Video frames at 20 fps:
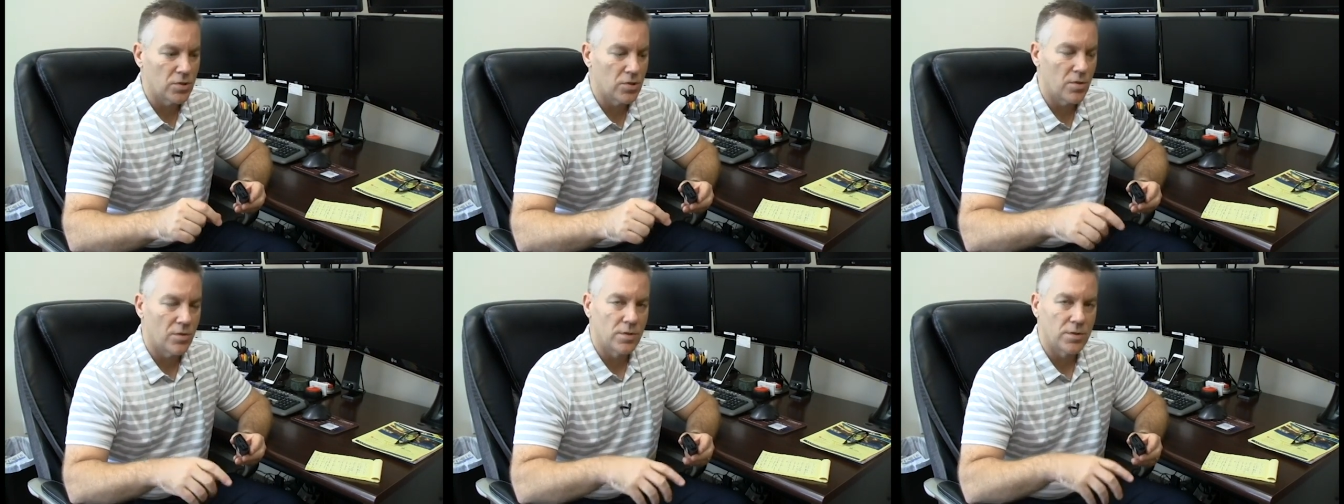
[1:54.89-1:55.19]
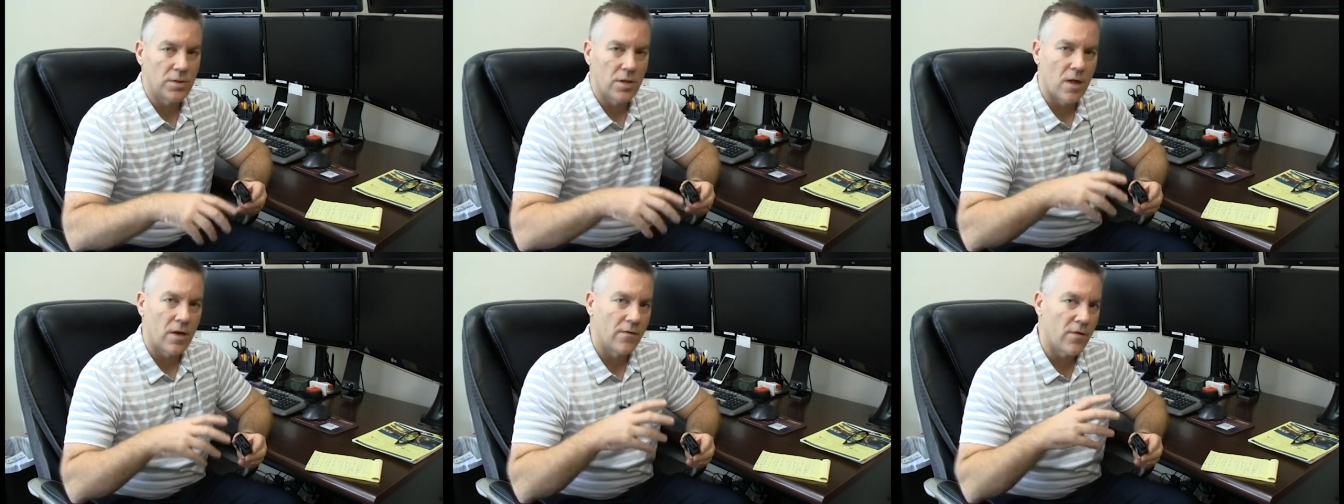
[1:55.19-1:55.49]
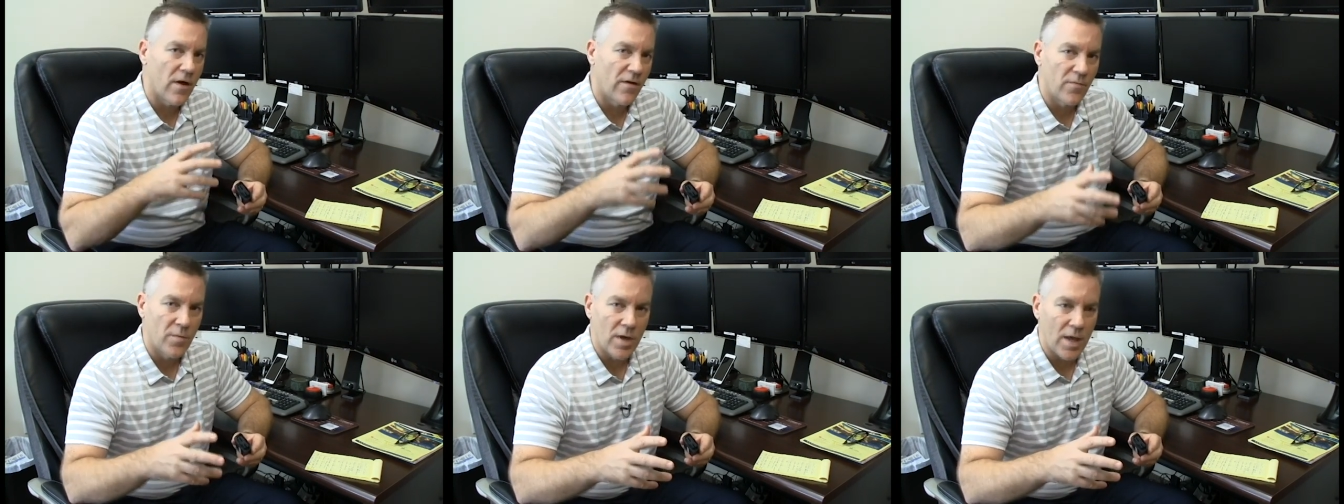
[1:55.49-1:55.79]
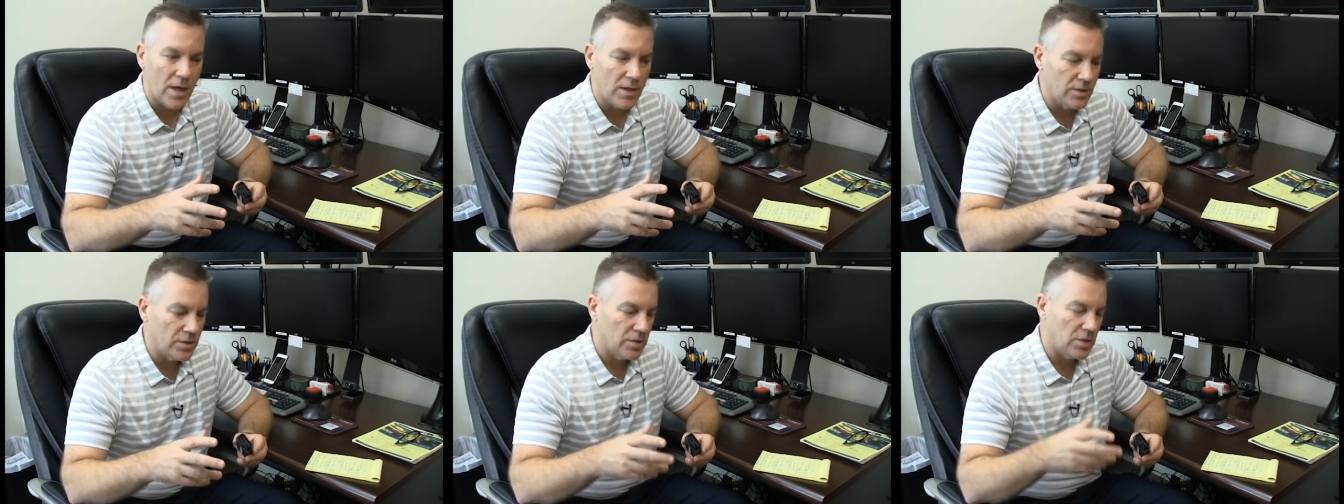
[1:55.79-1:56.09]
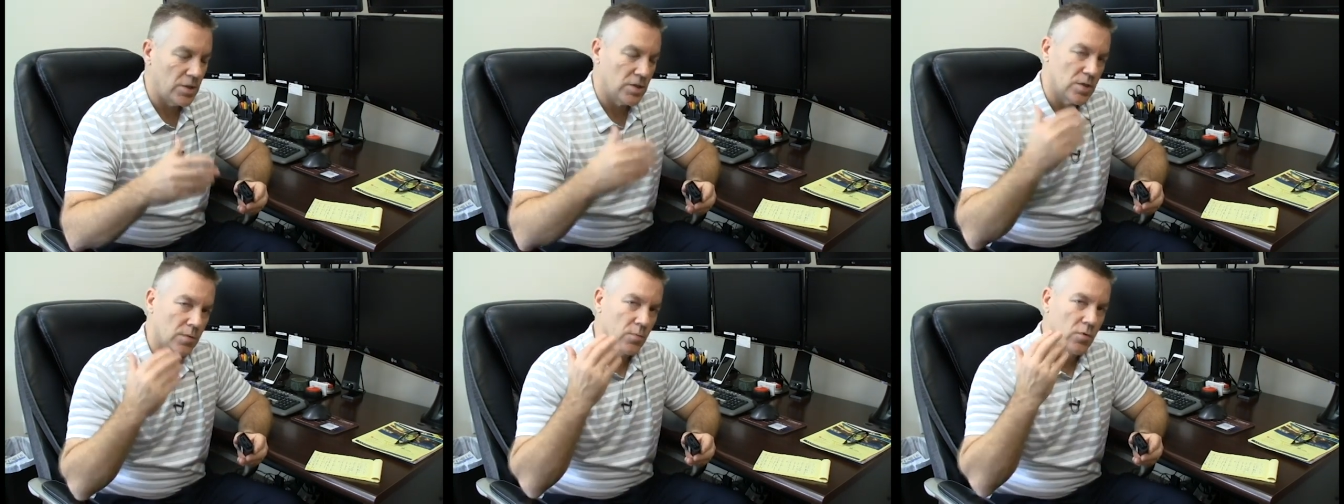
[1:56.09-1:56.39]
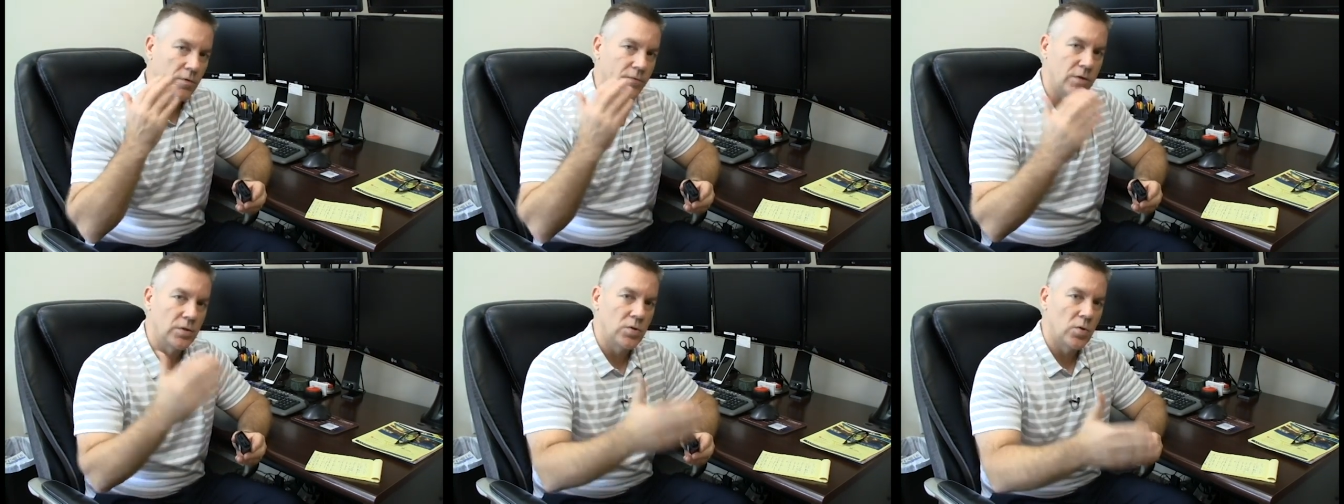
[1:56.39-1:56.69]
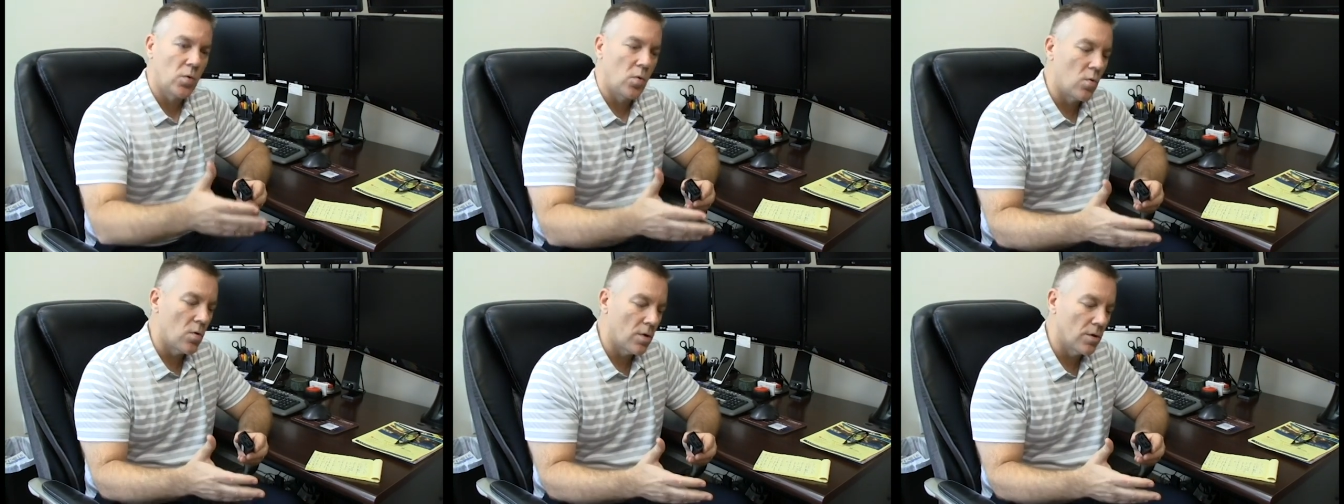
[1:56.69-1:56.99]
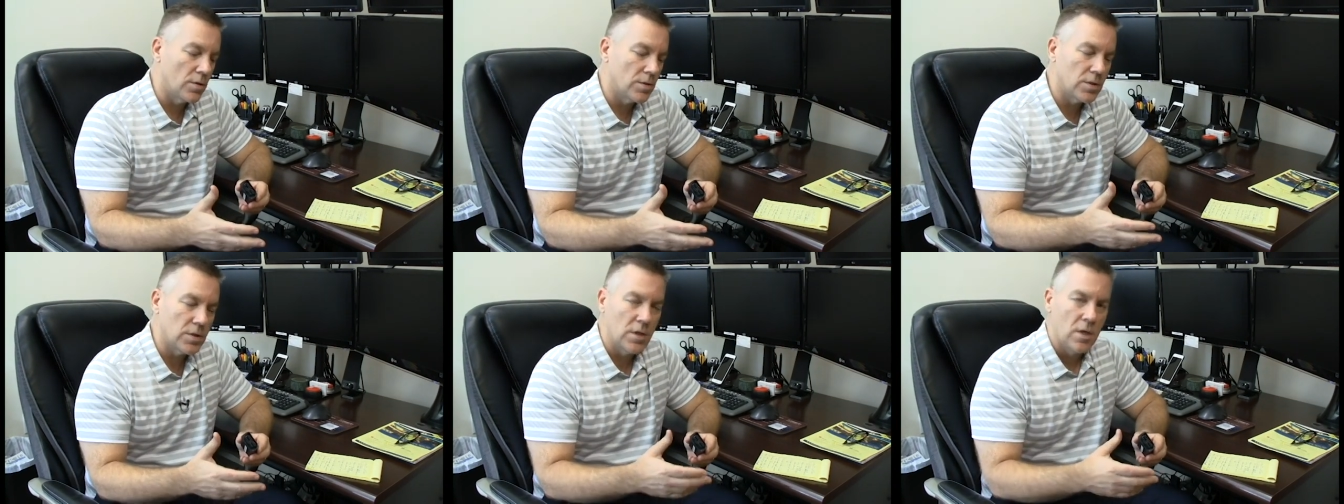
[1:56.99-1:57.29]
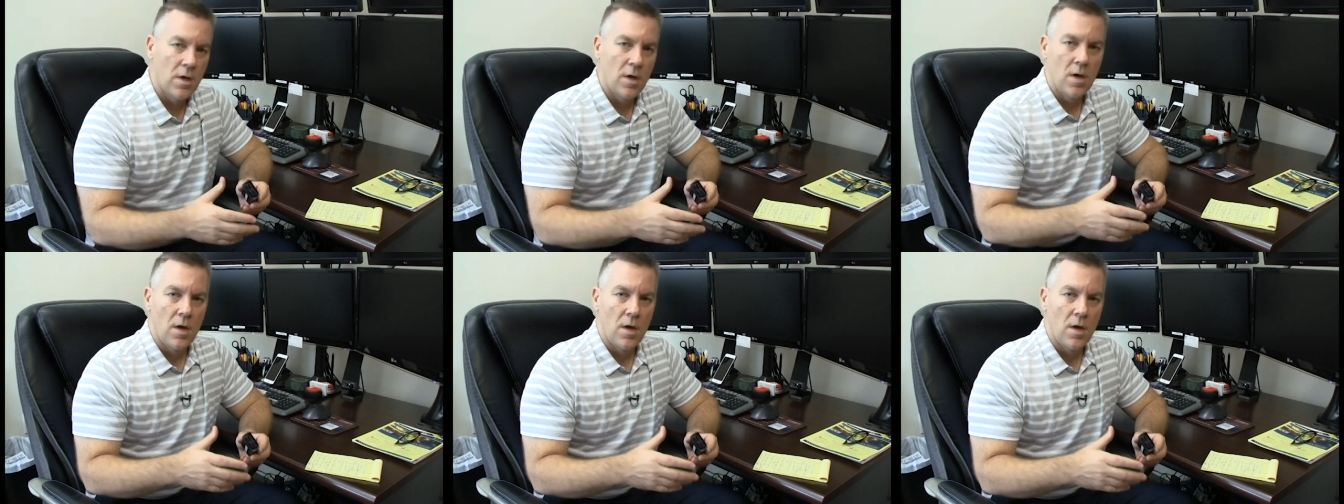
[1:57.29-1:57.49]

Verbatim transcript: So as a lot of government agencies are moving towards